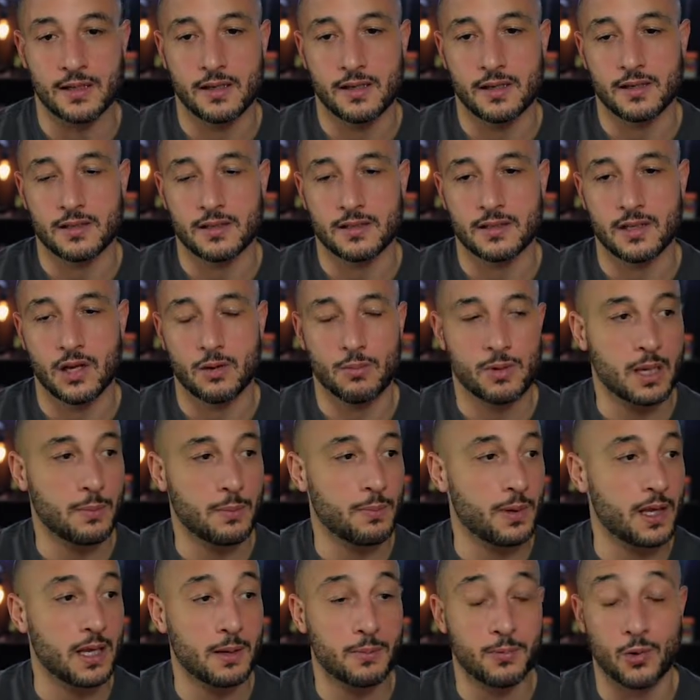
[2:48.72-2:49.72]
so many
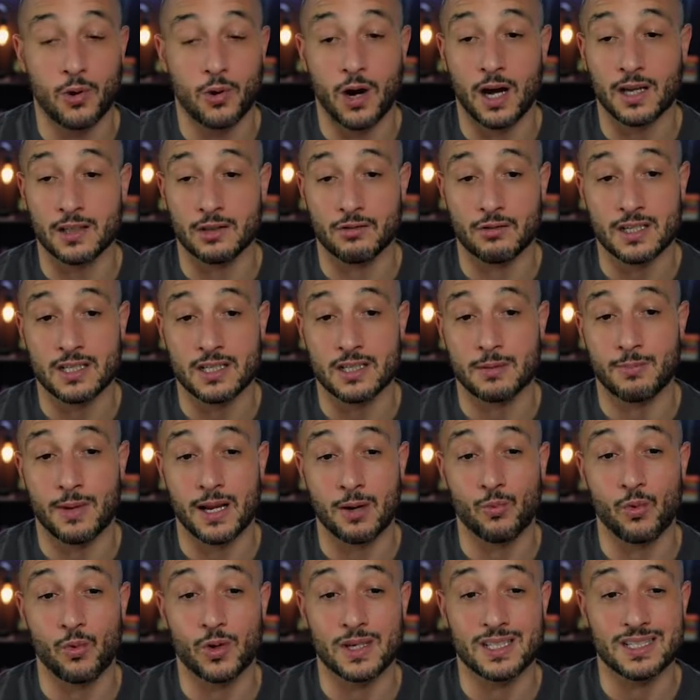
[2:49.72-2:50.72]
people
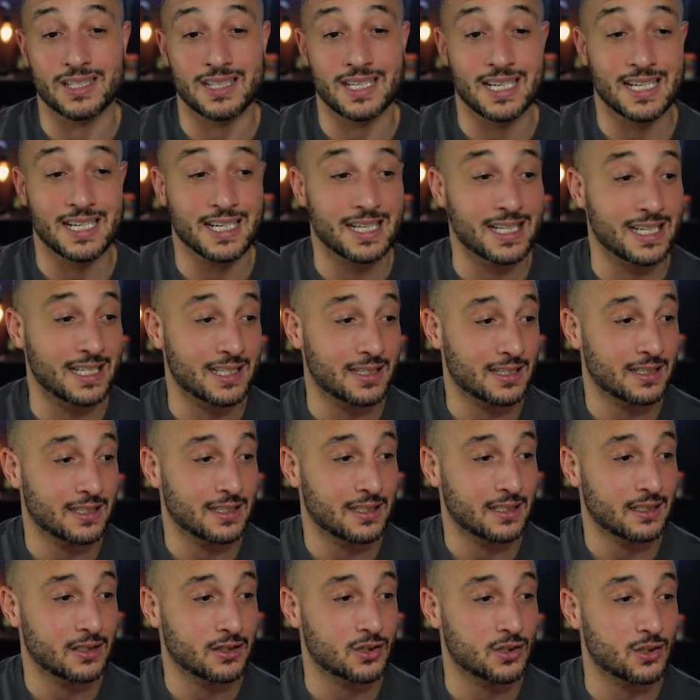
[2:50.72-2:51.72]
underestimate what is needed
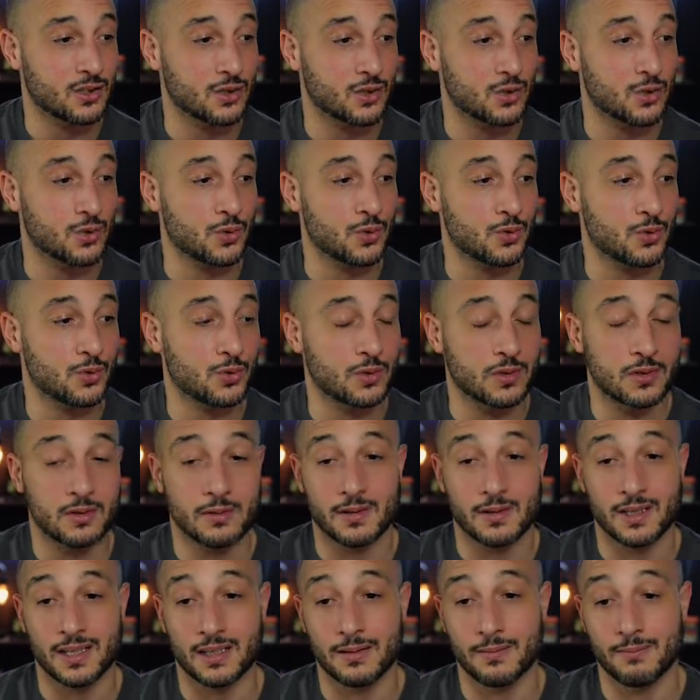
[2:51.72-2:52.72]
to
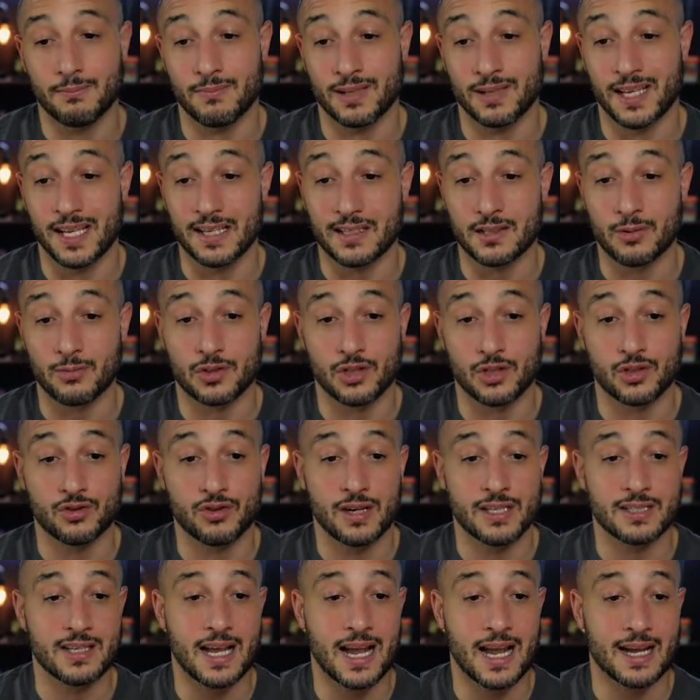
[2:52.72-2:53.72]
get someone to
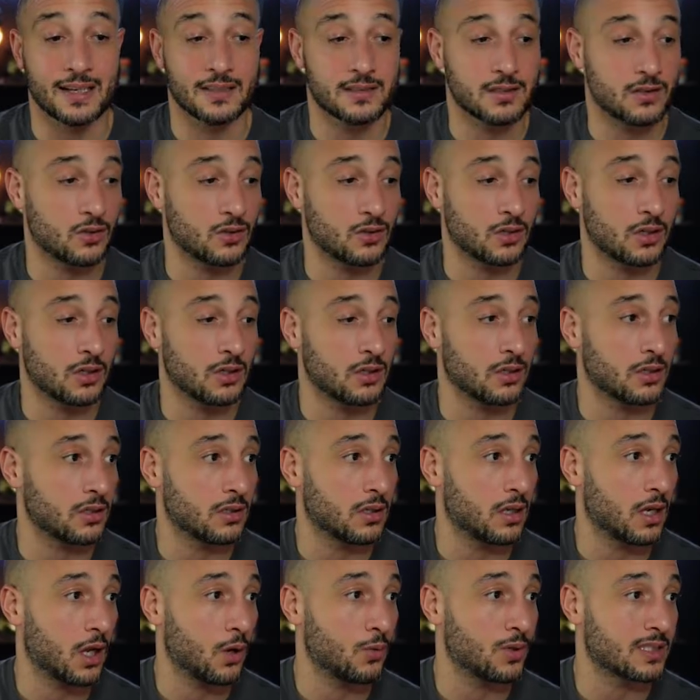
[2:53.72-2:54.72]
transact on a
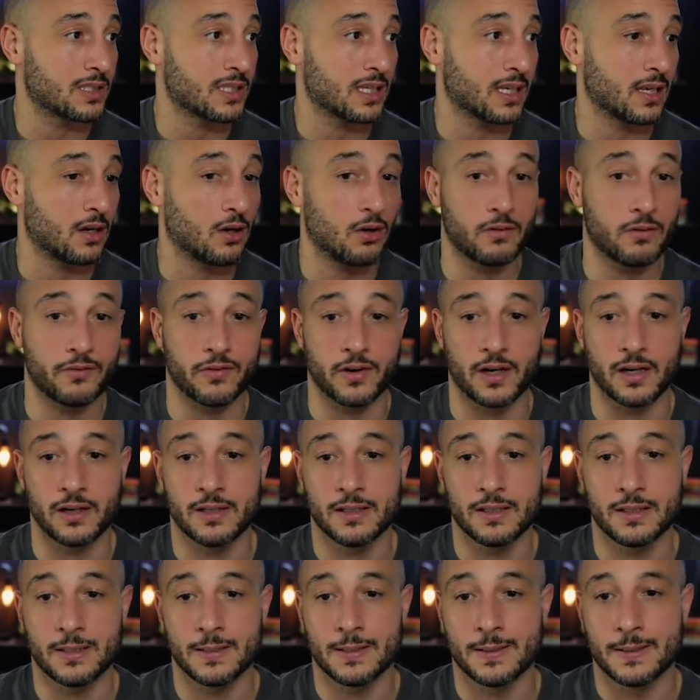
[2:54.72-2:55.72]
lower ticket offer.
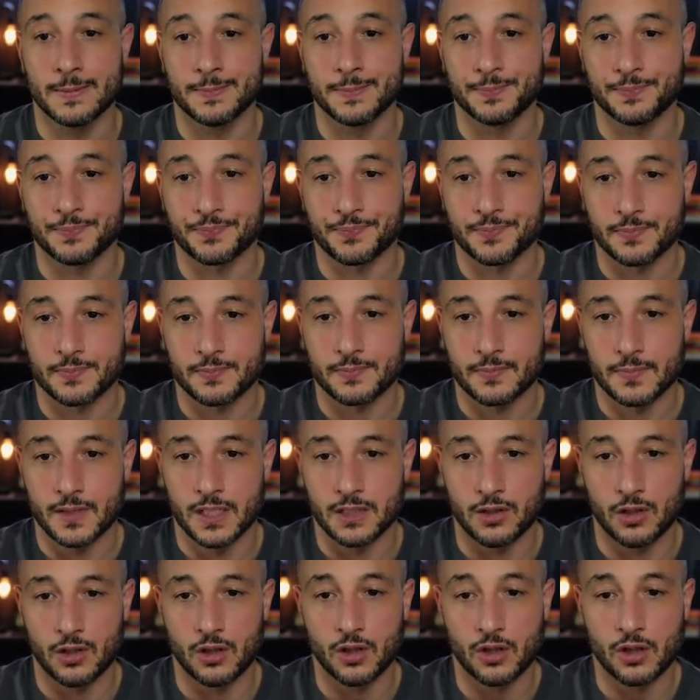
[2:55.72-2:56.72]

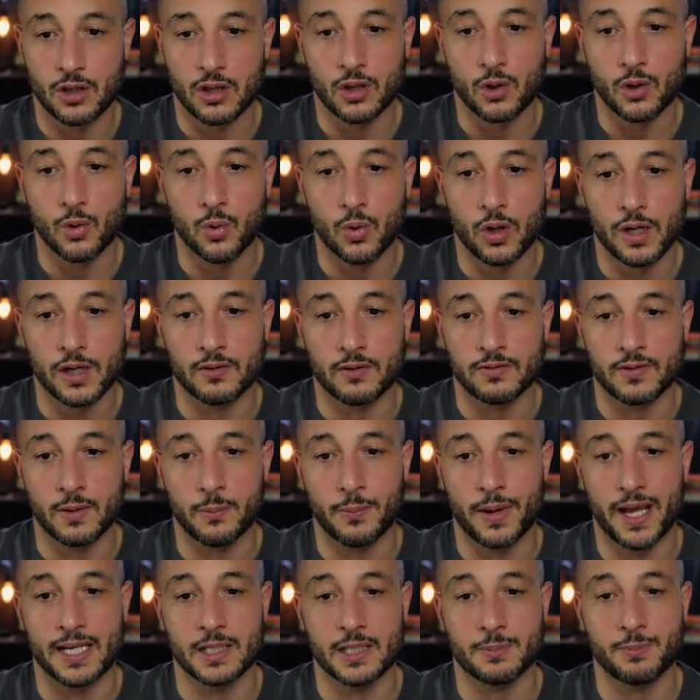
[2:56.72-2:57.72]
So look at the quality of the
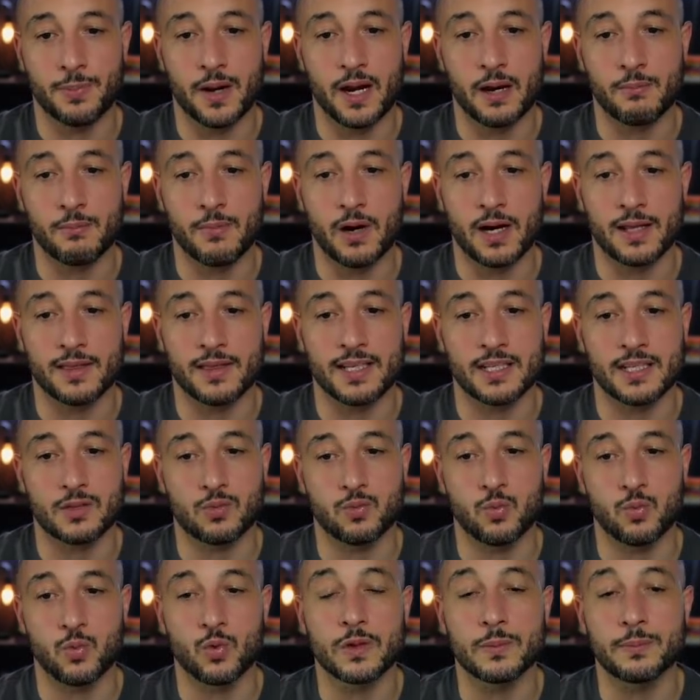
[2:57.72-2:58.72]
page. Bear in mind, this
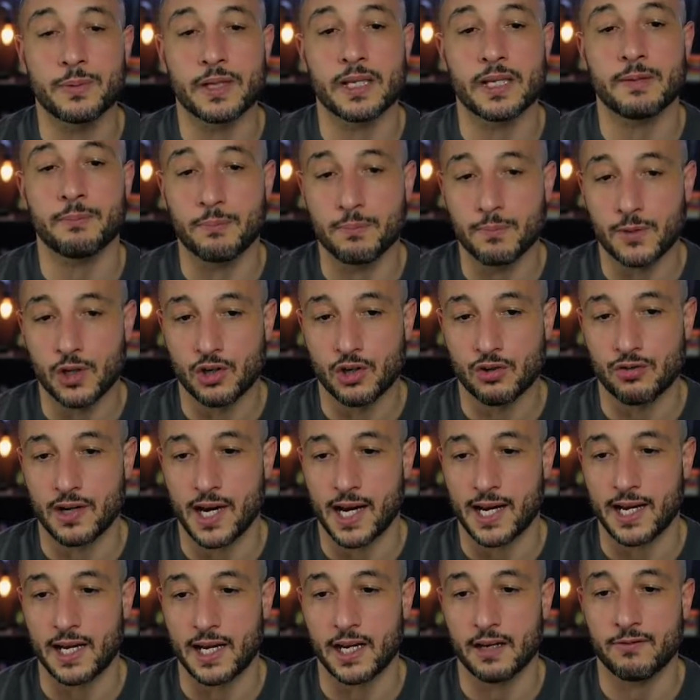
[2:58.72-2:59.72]
would be
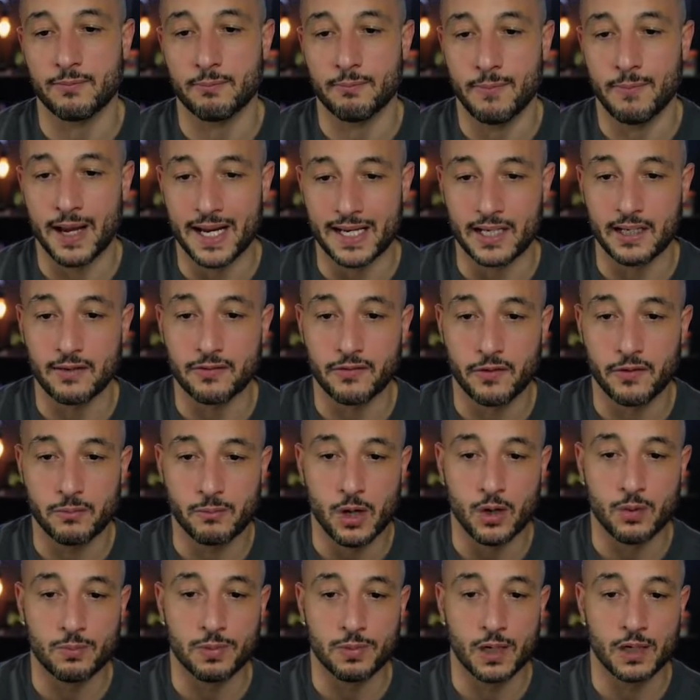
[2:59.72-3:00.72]
created mainly for
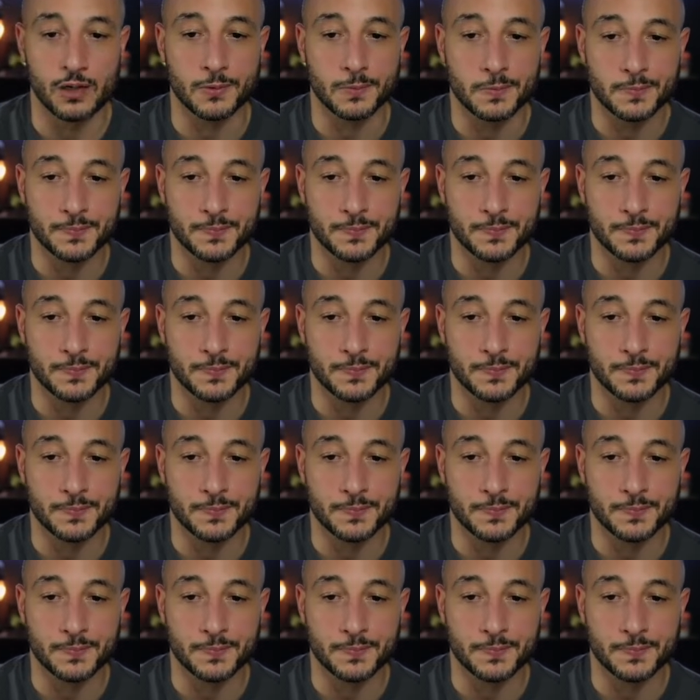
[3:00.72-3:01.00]
mobile.